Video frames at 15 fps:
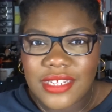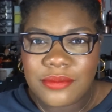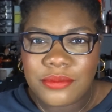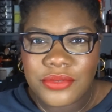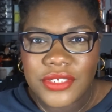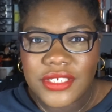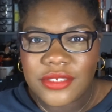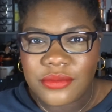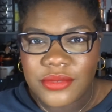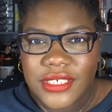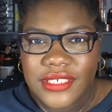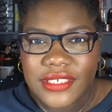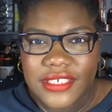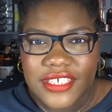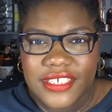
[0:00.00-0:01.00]
pretty
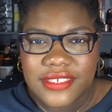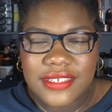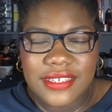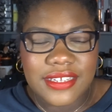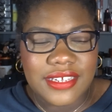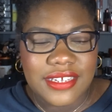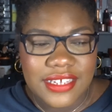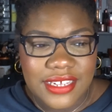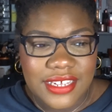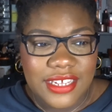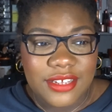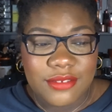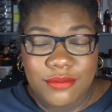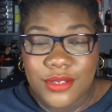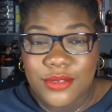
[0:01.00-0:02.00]
recent.
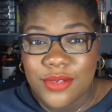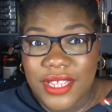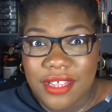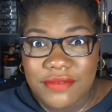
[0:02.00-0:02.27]
But we have